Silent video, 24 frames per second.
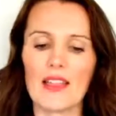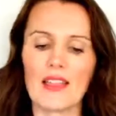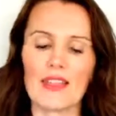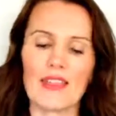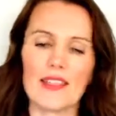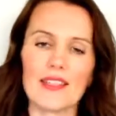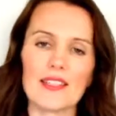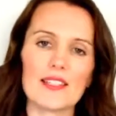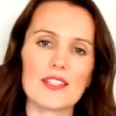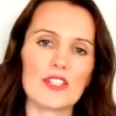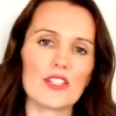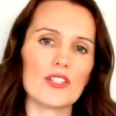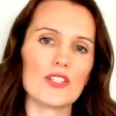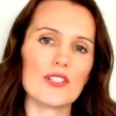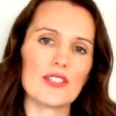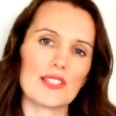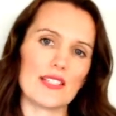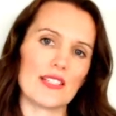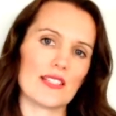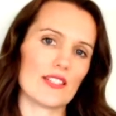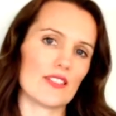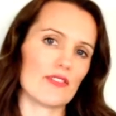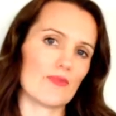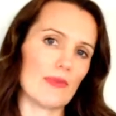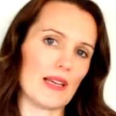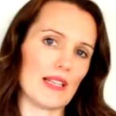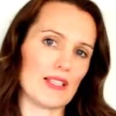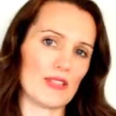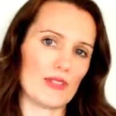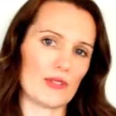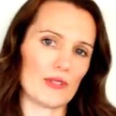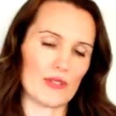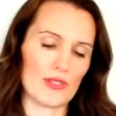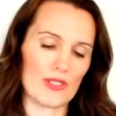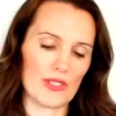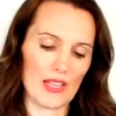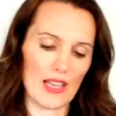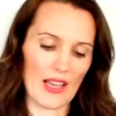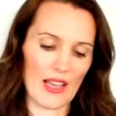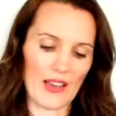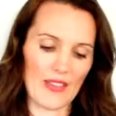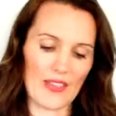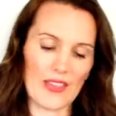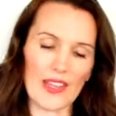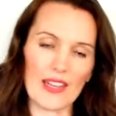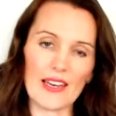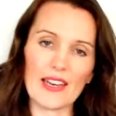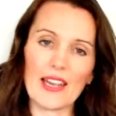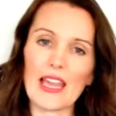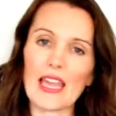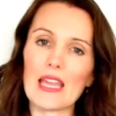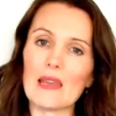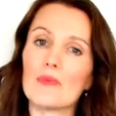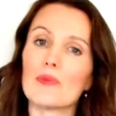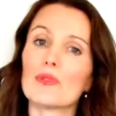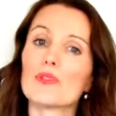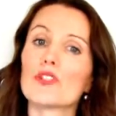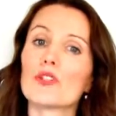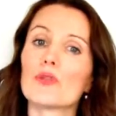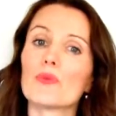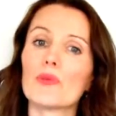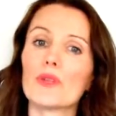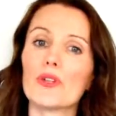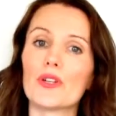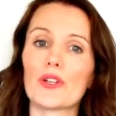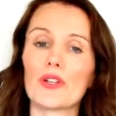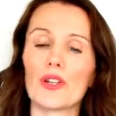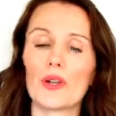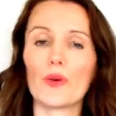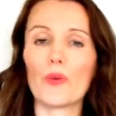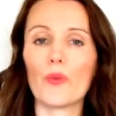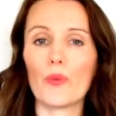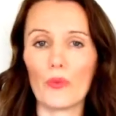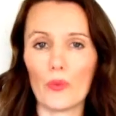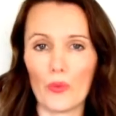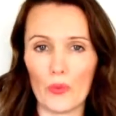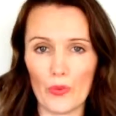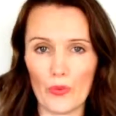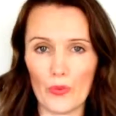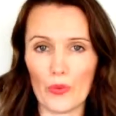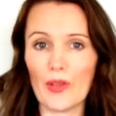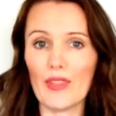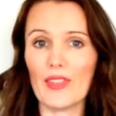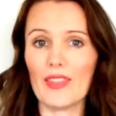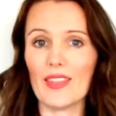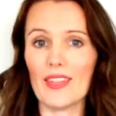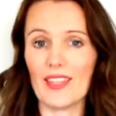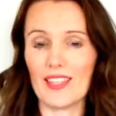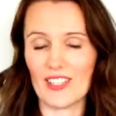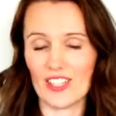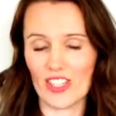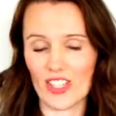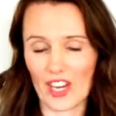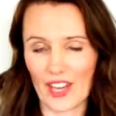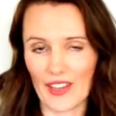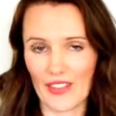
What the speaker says: these two sets of muscles are then able to work with each